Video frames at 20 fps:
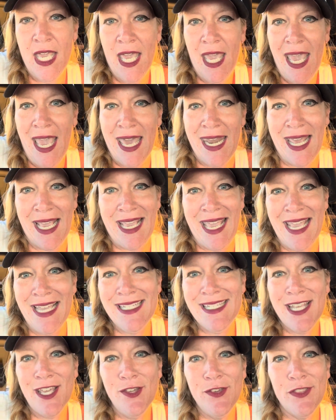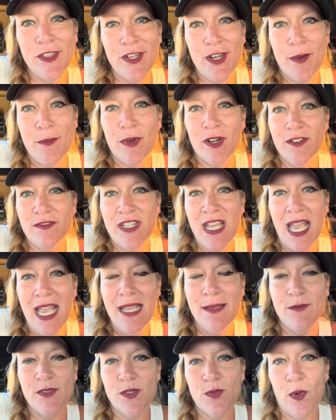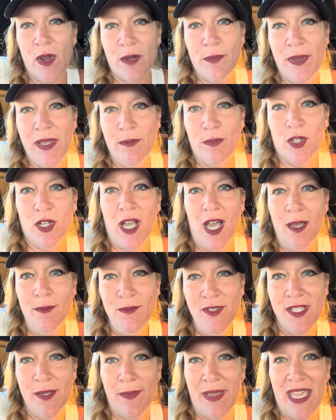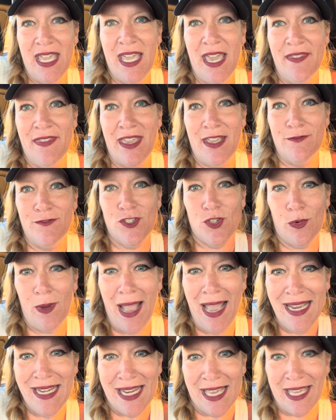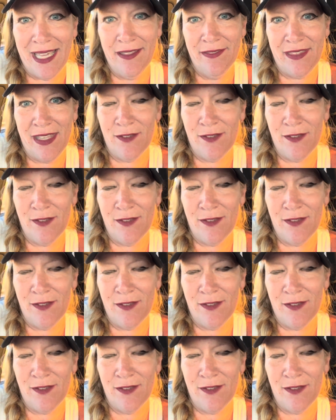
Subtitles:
And I can't tell you the number of times where people come to me and they've tried it.